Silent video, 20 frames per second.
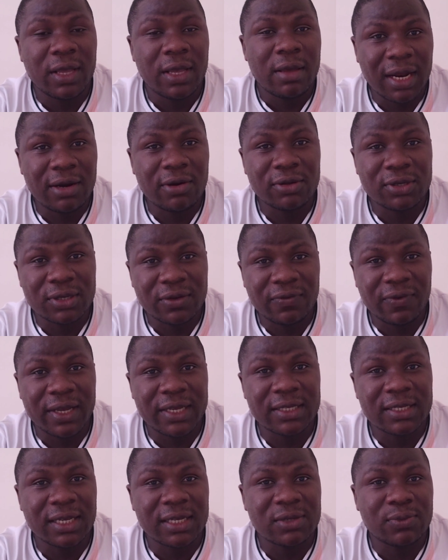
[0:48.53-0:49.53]
Bernardo Silva
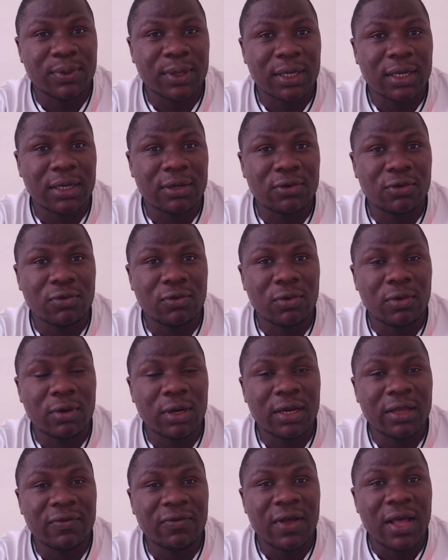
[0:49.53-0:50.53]
is expected to
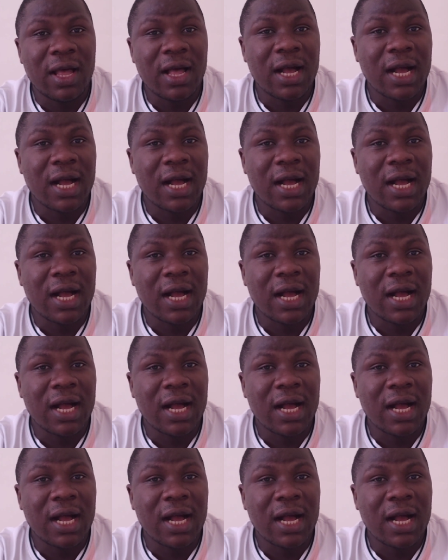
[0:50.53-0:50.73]
leave.